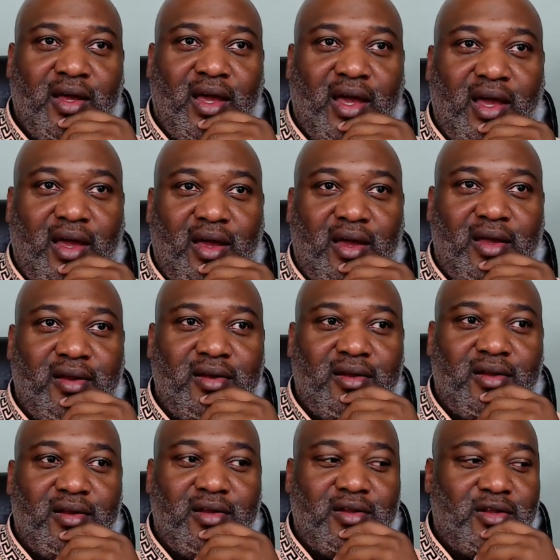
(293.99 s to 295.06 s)
And
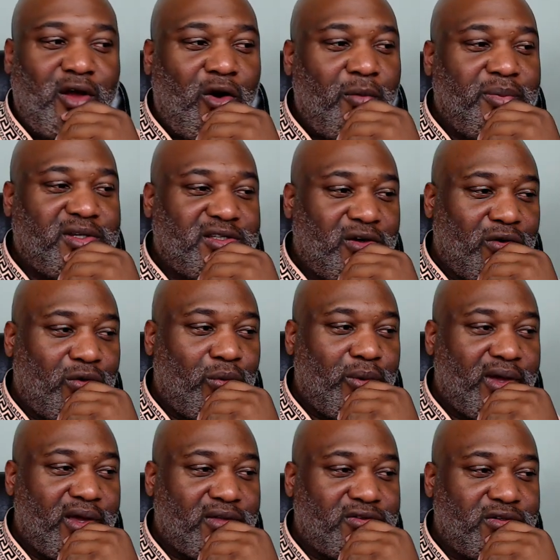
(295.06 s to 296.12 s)
don't be so
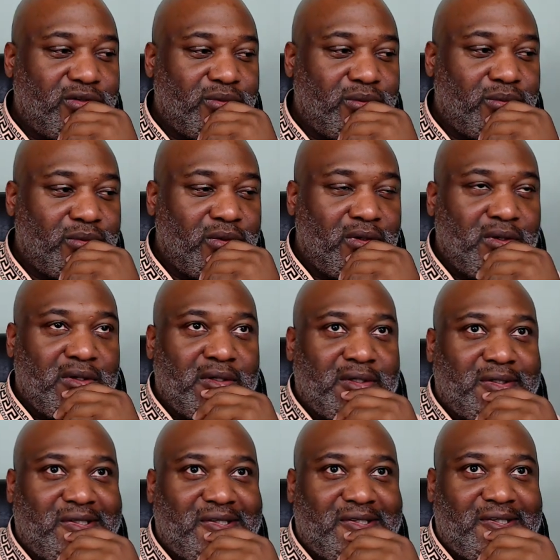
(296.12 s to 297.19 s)
quick to
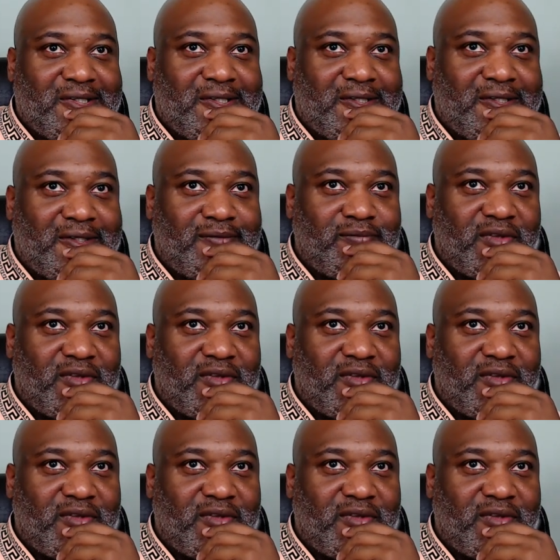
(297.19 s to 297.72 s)
Uh,